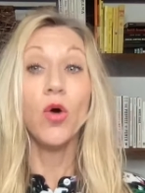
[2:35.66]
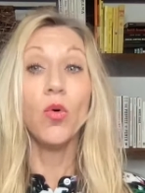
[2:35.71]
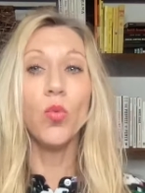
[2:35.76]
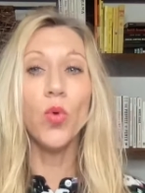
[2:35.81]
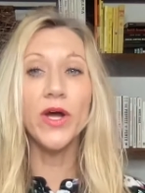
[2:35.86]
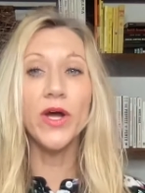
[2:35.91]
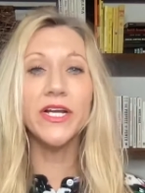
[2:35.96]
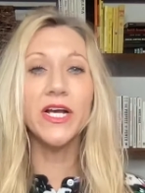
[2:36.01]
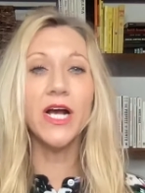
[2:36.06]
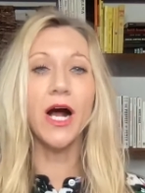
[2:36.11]

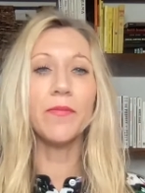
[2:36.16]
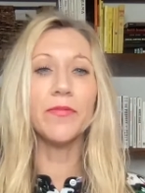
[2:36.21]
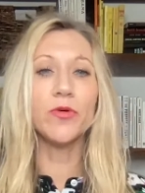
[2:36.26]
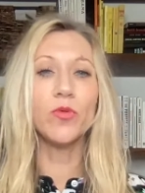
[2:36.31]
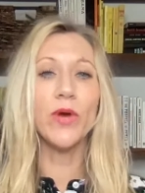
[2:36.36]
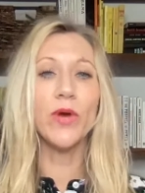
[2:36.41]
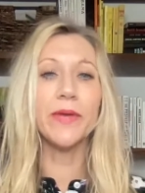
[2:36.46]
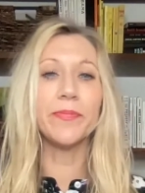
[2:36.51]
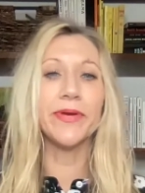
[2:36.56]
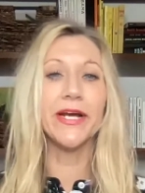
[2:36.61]
One common
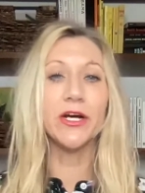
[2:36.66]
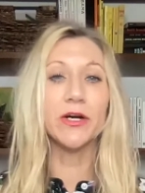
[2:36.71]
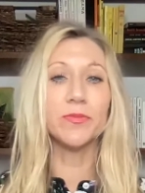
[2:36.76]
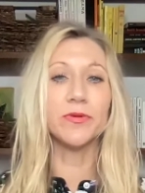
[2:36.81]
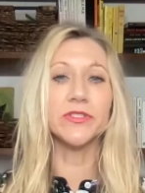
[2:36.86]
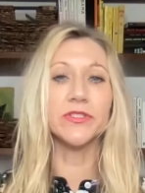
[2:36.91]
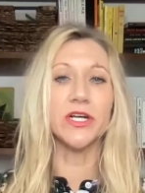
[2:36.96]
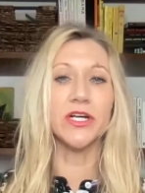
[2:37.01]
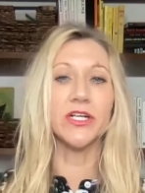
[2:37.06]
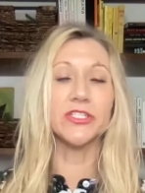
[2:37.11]
way
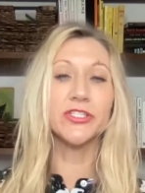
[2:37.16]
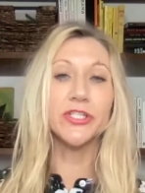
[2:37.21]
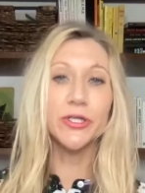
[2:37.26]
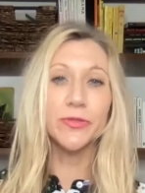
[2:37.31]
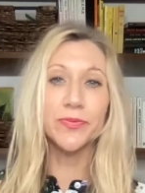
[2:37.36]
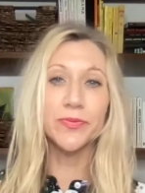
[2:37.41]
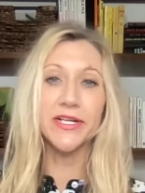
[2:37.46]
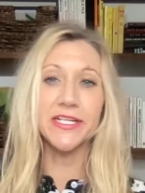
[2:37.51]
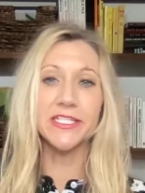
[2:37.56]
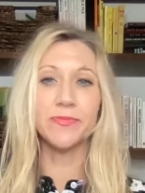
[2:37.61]
parables are
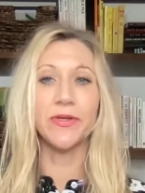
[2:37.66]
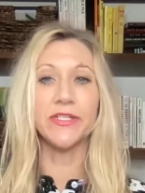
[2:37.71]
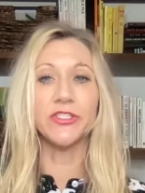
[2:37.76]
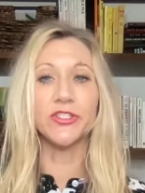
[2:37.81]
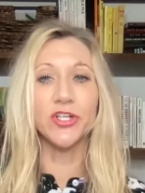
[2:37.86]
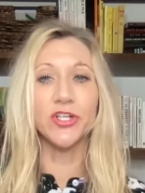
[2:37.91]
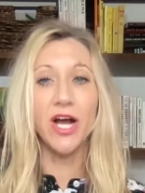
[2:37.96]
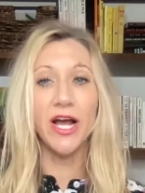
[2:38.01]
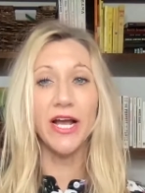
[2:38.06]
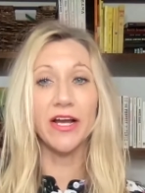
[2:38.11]
interpreted is by
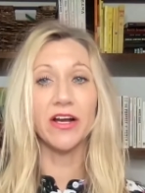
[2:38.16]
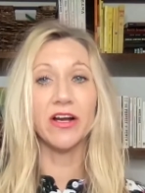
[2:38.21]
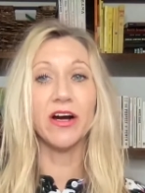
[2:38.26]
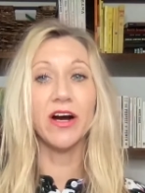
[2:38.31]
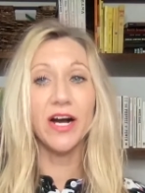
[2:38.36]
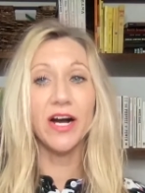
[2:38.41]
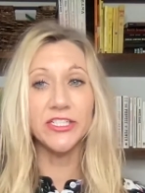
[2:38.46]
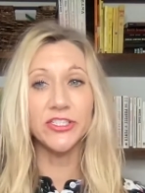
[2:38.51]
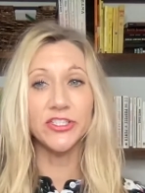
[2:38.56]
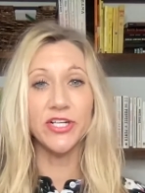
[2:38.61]
drawing a
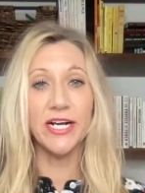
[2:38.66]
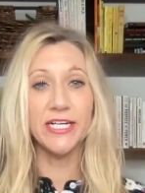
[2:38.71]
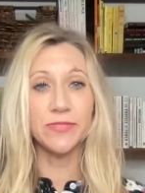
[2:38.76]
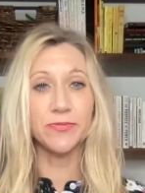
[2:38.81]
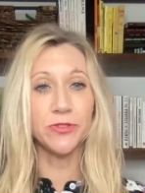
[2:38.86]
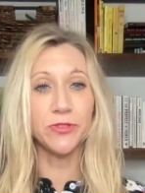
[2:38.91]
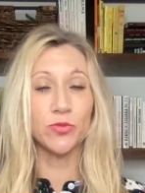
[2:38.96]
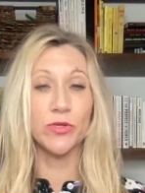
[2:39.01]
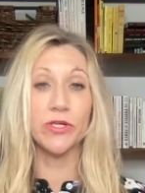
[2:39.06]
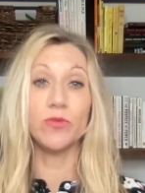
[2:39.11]
contrast
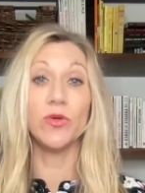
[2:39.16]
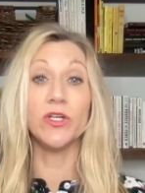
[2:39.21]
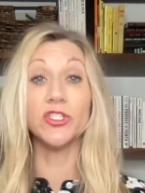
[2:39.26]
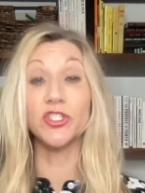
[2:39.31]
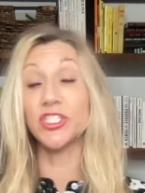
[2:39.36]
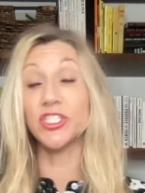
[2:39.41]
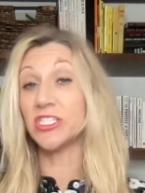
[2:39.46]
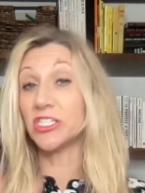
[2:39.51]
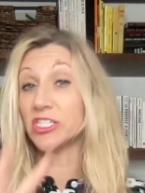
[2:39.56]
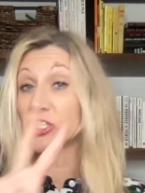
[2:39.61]
between what
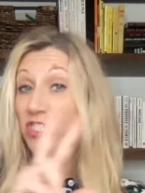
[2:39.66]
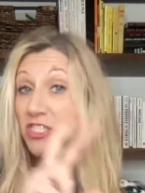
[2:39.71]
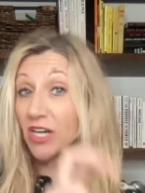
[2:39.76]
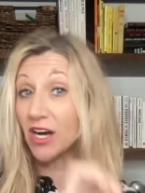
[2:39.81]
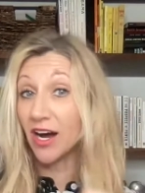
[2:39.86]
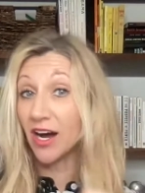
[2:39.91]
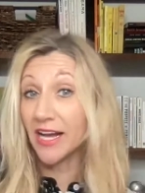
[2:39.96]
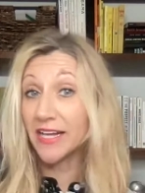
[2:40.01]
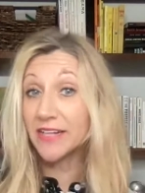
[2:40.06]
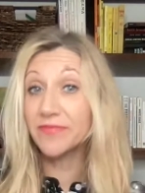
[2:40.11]
Jesus
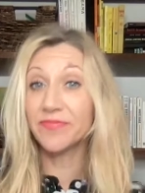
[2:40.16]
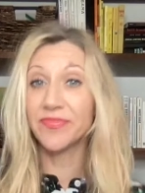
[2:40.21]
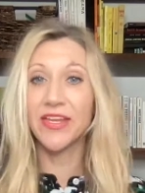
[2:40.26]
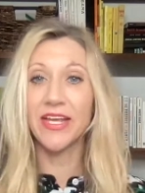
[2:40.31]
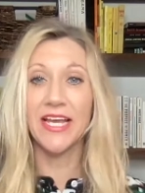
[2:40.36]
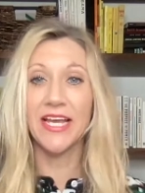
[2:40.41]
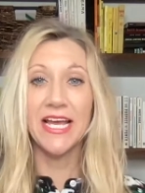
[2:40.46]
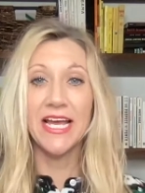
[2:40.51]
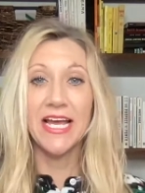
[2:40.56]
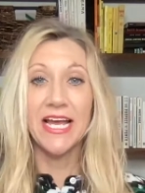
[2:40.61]
taught
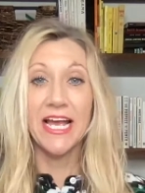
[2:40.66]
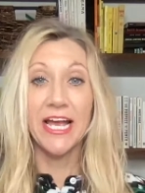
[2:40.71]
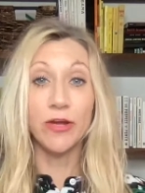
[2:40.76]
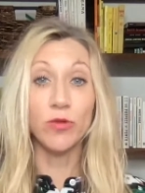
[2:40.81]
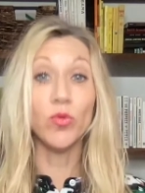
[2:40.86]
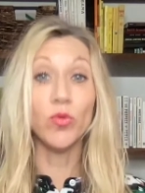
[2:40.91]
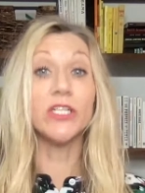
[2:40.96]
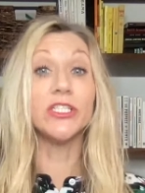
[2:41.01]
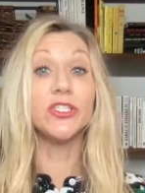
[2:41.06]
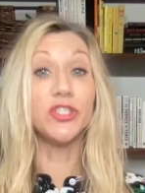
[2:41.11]

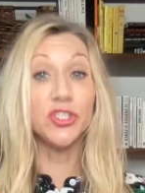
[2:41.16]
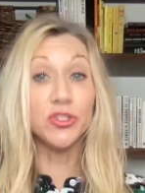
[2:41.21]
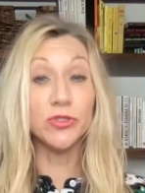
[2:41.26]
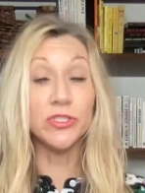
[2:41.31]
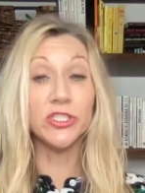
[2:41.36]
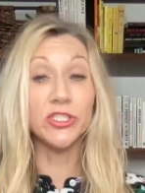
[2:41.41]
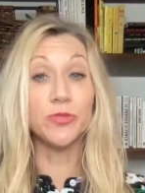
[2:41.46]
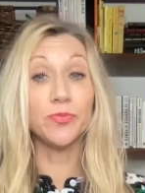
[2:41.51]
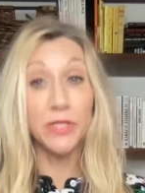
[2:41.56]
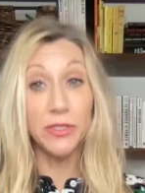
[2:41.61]
and what
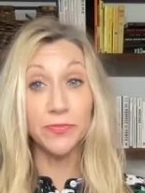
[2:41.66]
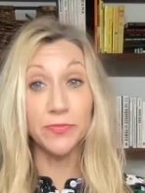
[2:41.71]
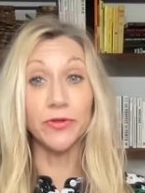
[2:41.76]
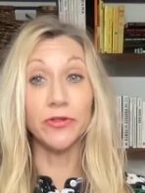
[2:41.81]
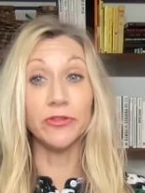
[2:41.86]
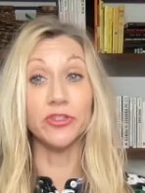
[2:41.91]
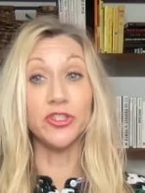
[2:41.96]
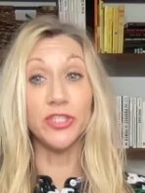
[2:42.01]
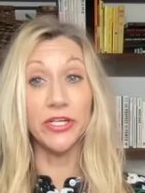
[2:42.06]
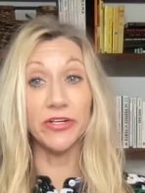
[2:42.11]
Jewish
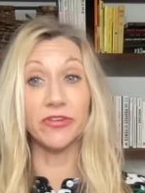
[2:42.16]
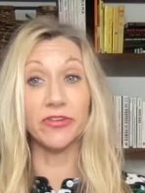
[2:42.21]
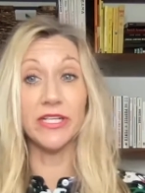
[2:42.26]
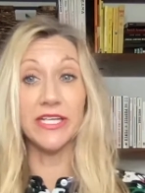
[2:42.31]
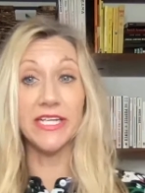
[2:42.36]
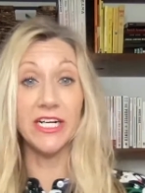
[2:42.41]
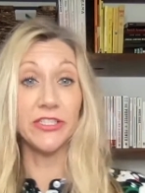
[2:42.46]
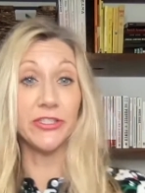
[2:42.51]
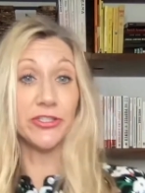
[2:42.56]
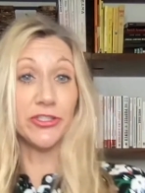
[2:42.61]
people
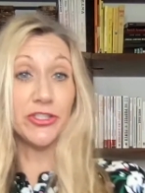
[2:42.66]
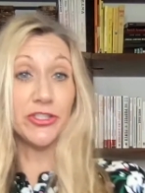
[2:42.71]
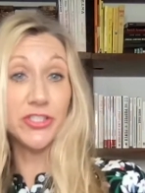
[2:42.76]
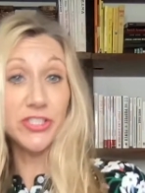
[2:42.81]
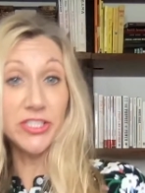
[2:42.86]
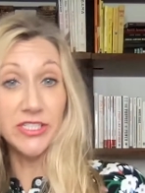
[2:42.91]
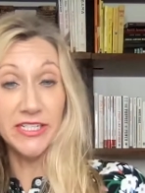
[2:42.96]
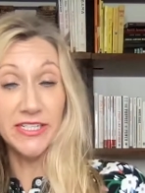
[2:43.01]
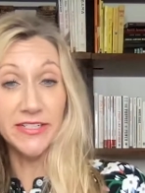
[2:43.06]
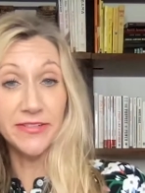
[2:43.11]
generally
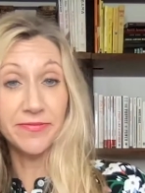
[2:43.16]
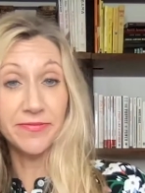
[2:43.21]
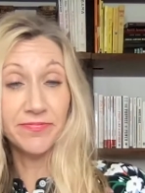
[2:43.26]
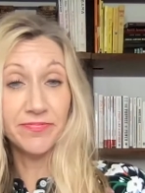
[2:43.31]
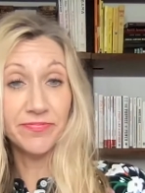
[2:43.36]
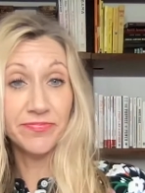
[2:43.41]
understood.